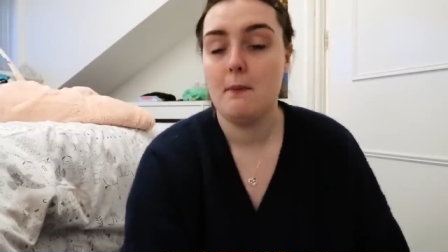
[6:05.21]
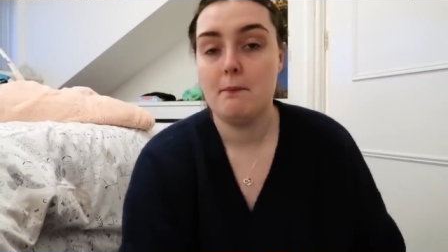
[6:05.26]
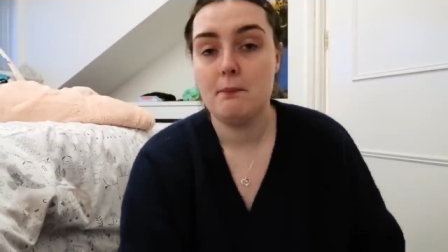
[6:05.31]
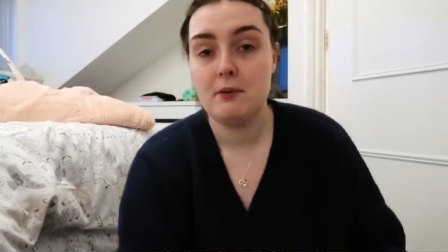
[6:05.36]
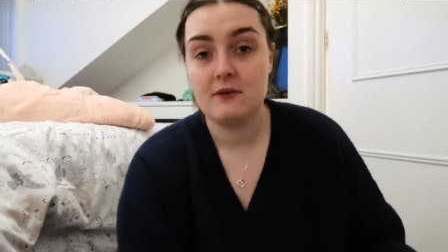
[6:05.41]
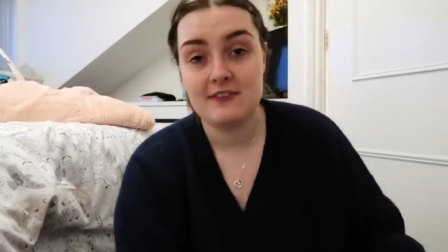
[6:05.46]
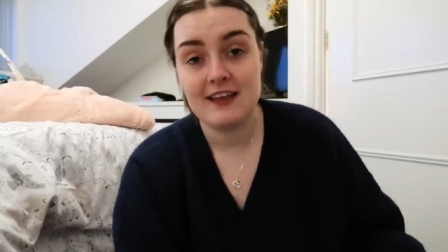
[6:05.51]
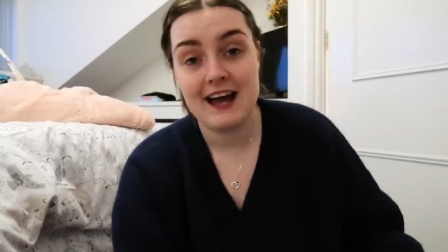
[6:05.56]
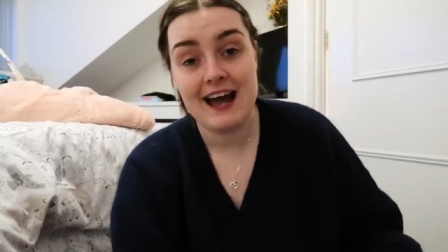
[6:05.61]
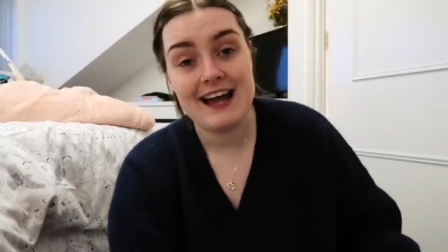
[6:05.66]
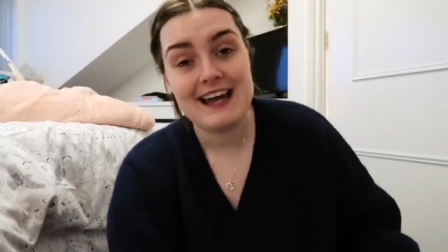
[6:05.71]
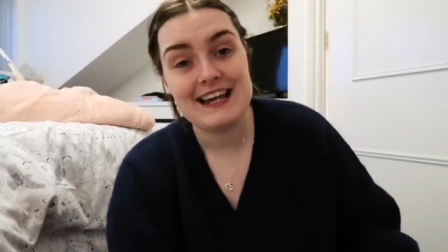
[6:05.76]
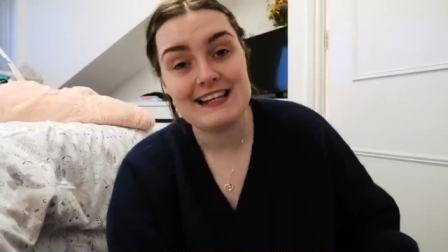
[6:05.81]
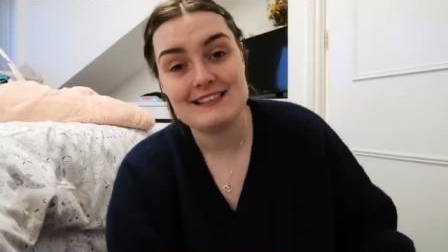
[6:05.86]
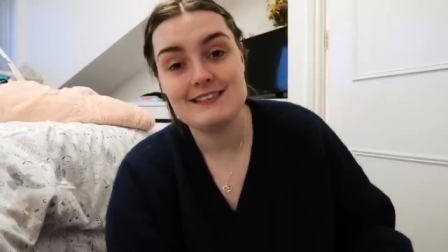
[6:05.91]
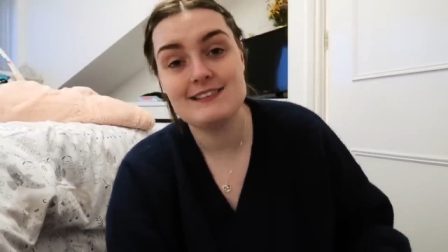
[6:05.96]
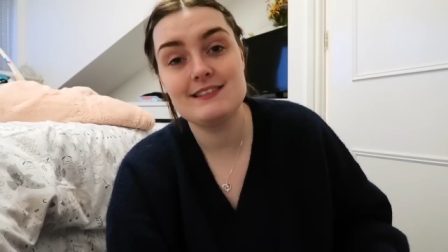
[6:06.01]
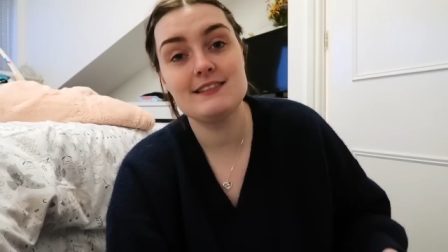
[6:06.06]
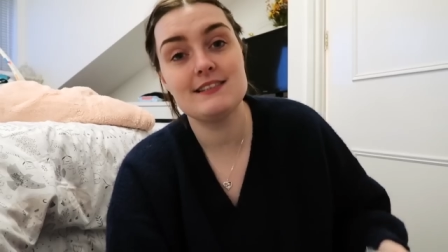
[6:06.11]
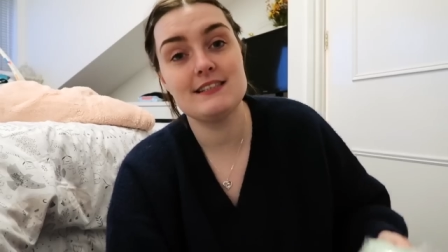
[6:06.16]
but that is
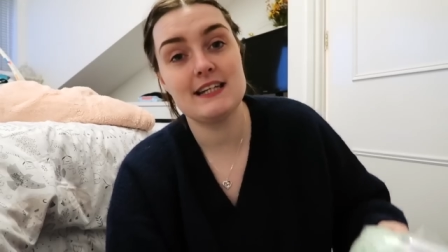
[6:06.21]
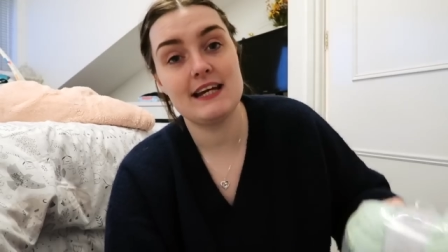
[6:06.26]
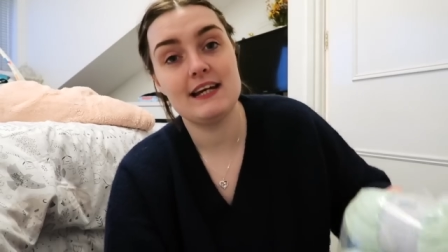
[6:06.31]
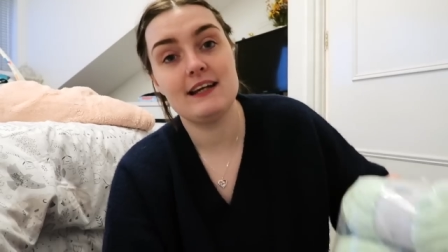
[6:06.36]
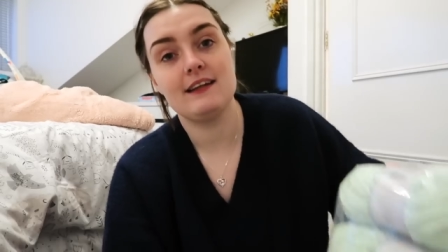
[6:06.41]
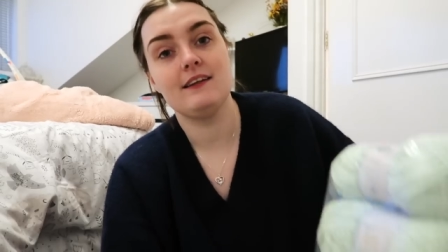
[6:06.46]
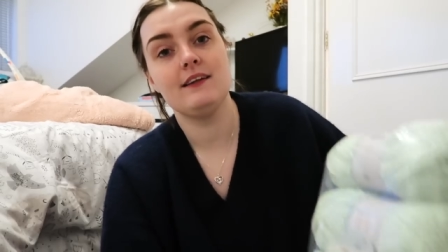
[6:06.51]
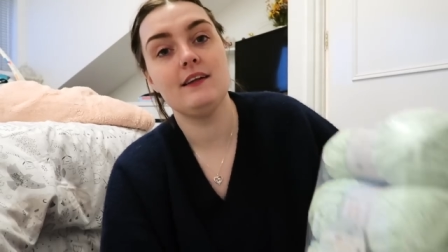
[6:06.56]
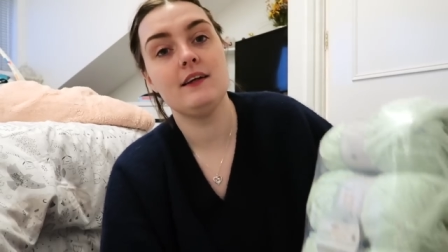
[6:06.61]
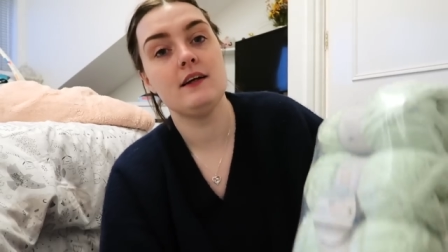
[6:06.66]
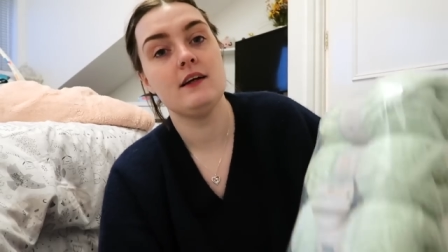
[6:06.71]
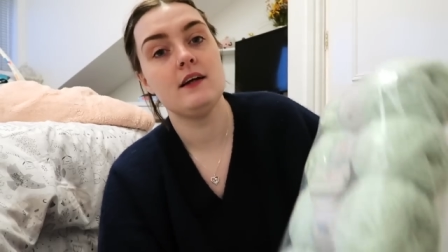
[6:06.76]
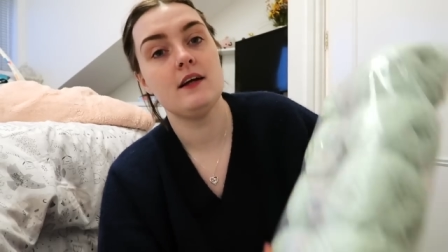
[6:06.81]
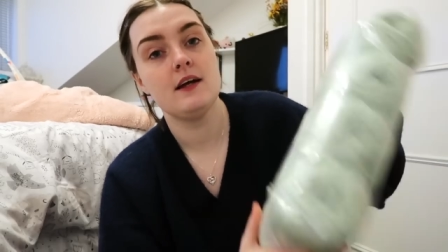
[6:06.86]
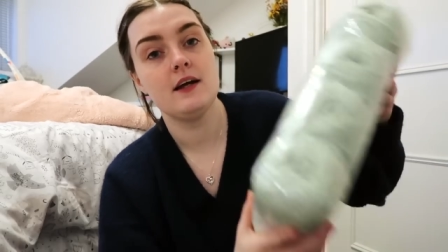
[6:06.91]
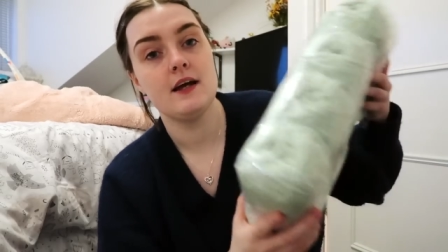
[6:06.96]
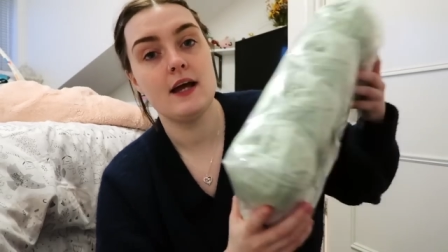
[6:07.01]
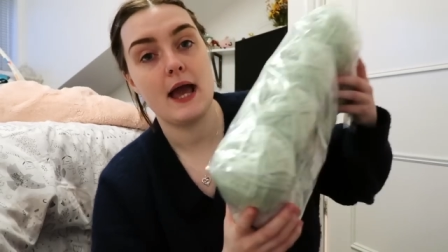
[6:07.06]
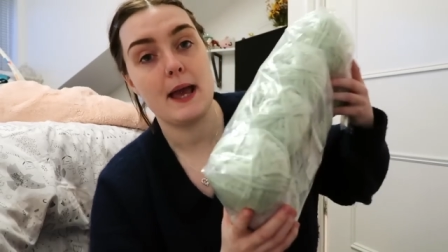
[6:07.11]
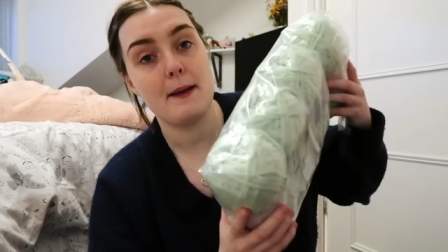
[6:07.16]
still
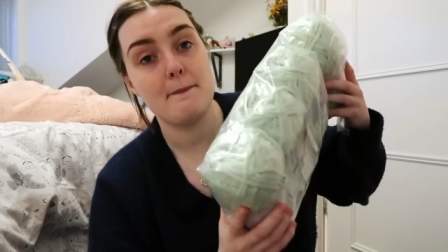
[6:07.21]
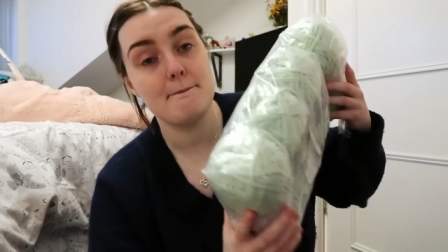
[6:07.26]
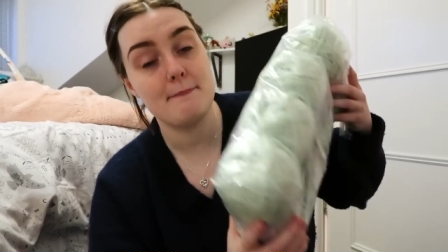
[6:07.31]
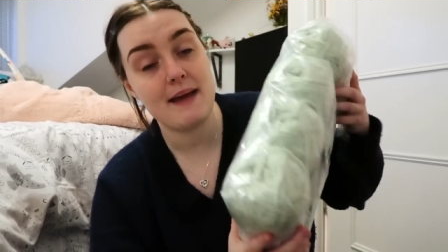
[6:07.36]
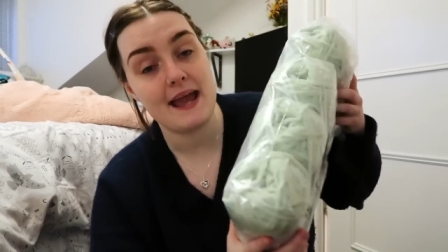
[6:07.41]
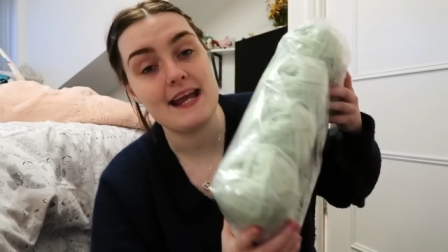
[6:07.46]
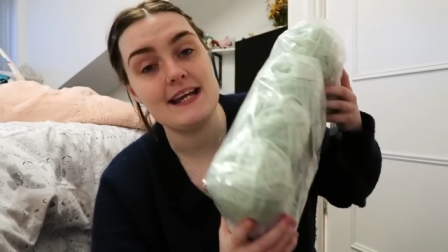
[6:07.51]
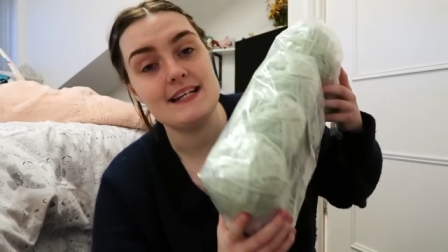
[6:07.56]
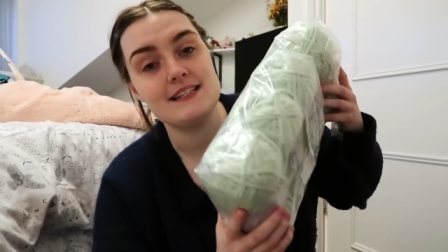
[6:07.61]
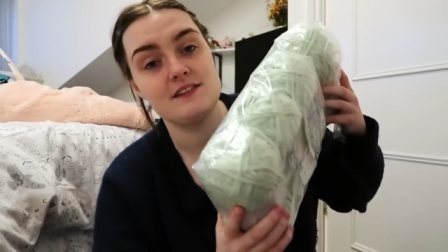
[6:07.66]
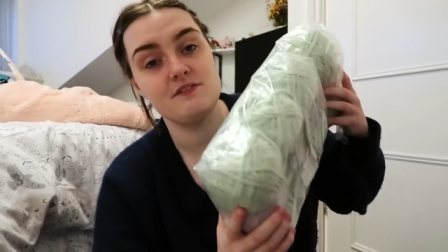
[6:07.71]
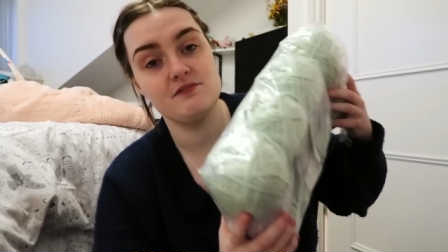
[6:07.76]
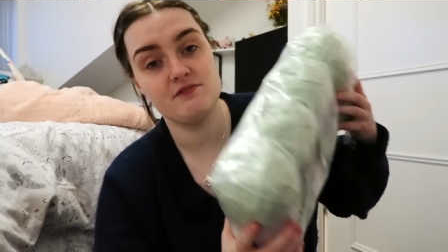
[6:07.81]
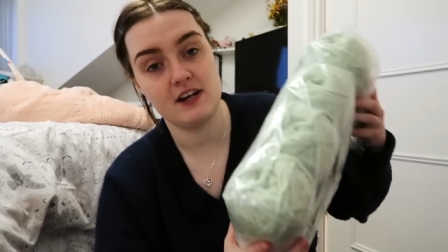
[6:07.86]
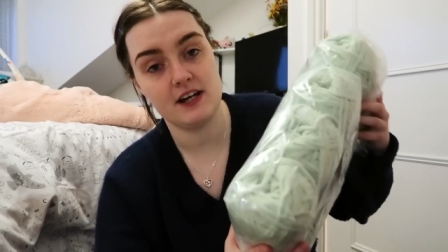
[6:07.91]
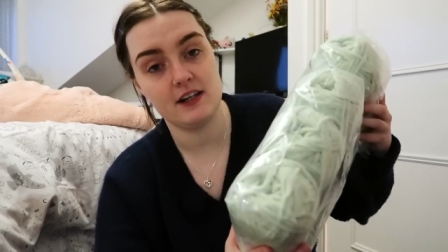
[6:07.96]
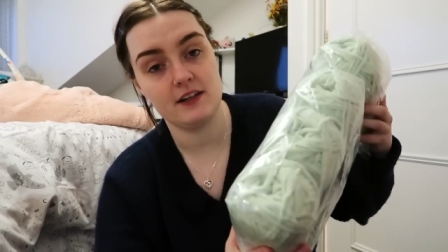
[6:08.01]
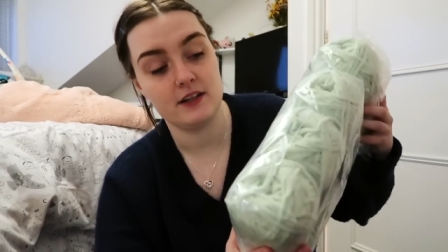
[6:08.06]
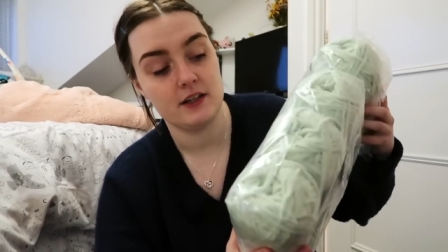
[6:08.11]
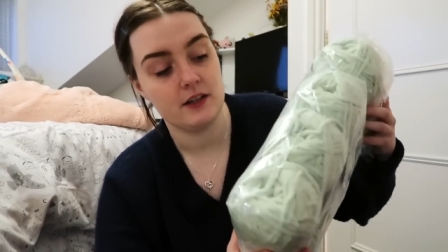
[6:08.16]
amazing
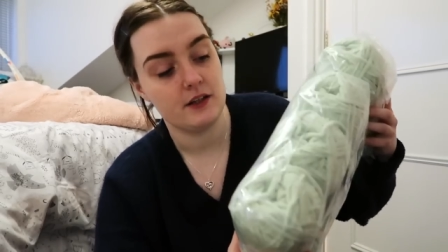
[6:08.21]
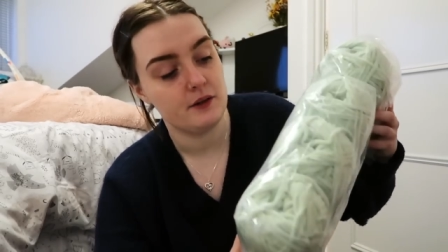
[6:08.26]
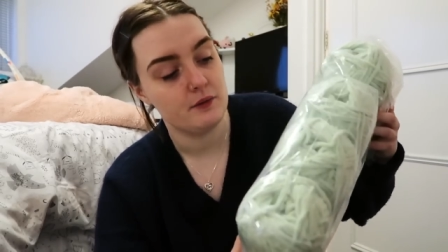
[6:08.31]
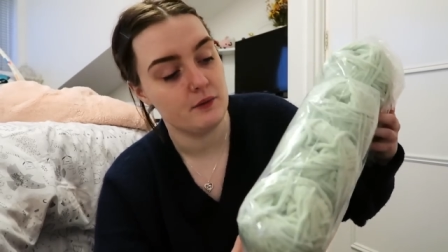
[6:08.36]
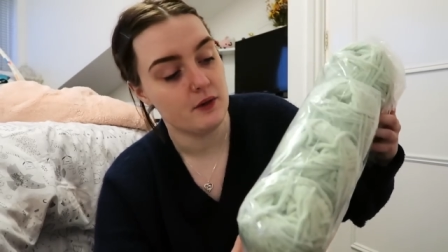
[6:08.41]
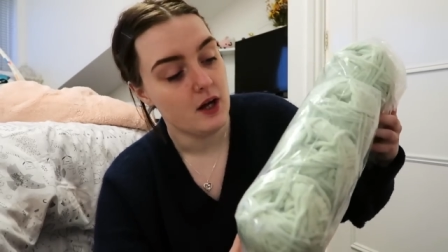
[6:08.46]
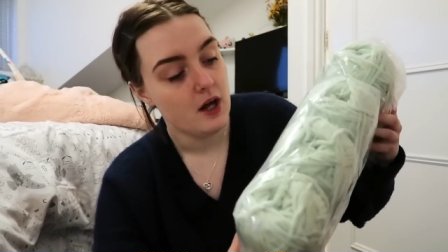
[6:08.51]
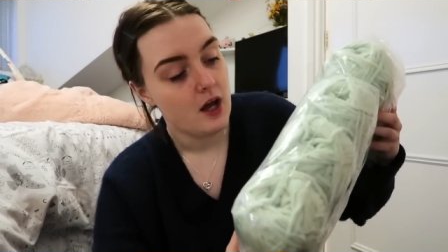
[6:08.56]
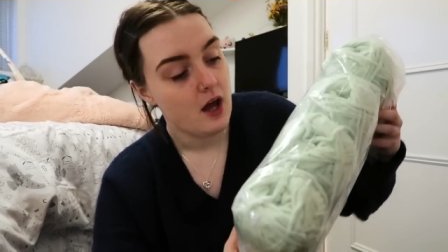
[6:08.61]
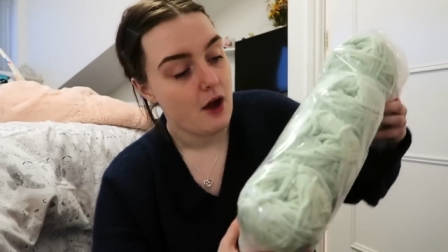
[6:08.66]
value